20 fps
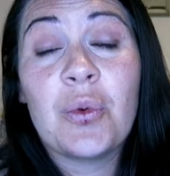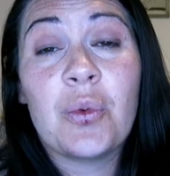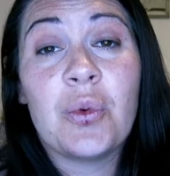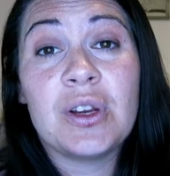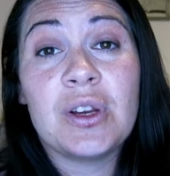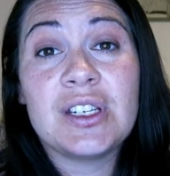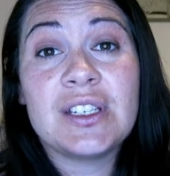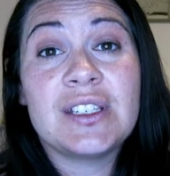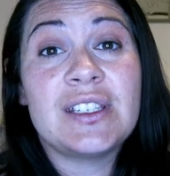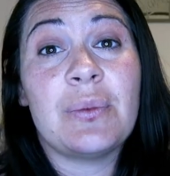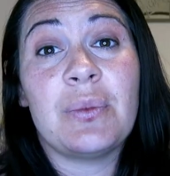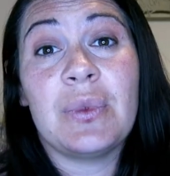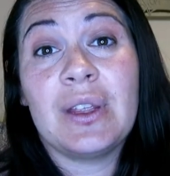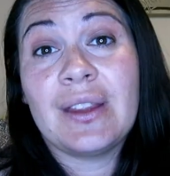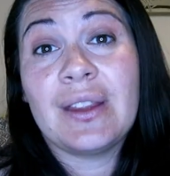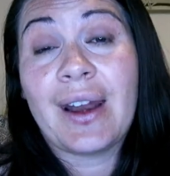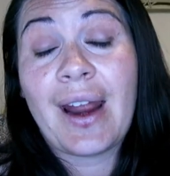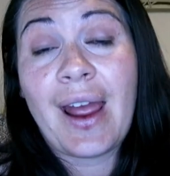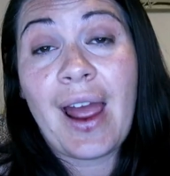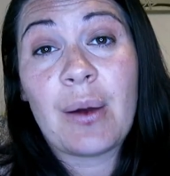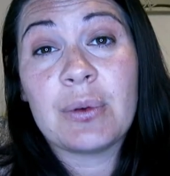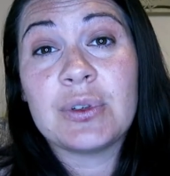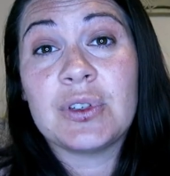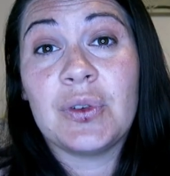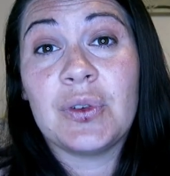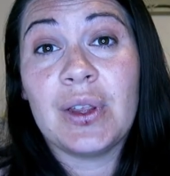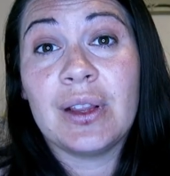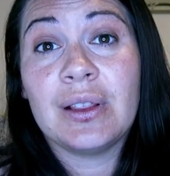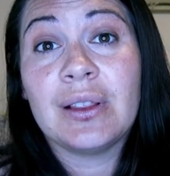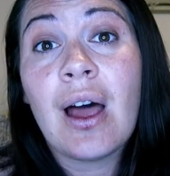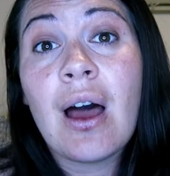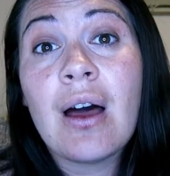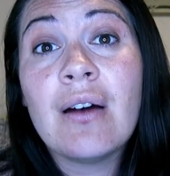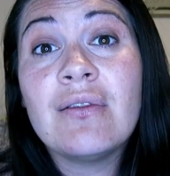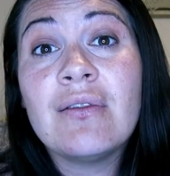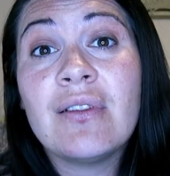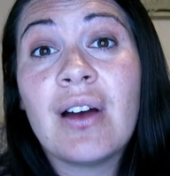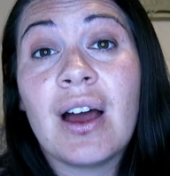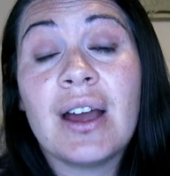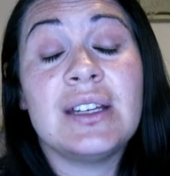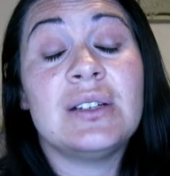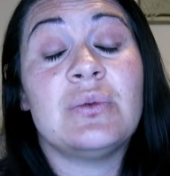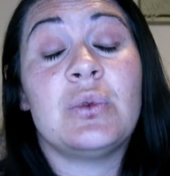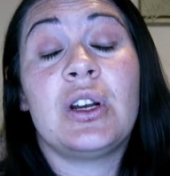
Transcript: which is something that I absolutely love. I didn't